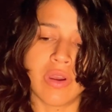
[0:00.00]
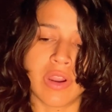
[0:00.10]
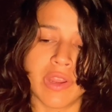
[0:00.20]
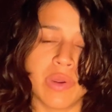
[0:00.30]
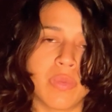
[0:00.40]
are
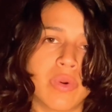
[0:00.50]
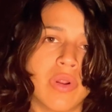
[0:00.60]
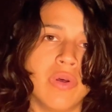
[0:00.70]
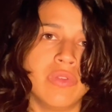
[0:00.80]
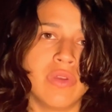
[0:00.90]
in a
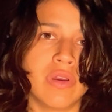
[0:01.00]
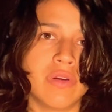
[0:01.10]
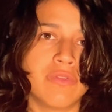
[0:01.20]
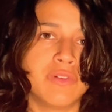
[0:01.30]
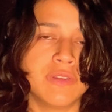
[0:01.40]
world
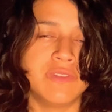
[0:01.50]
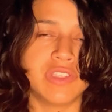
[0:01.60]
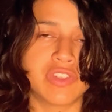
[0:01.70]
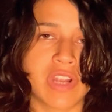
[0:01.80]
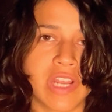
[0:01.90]
full of
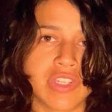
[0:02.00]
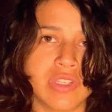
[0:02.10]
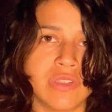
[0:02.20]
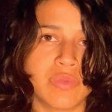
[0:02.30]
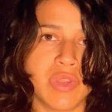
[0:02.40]

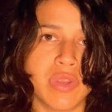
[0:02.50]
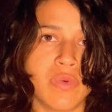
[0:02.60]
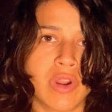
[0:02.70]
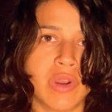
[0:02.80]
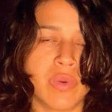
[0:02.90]
distractions, when you
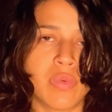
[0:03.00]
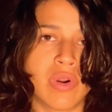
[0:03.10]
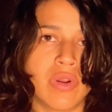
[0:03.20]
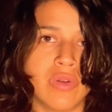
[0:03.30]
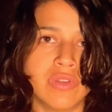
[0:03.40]
are in a
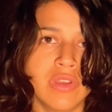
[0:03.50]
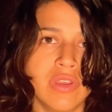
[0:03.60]
world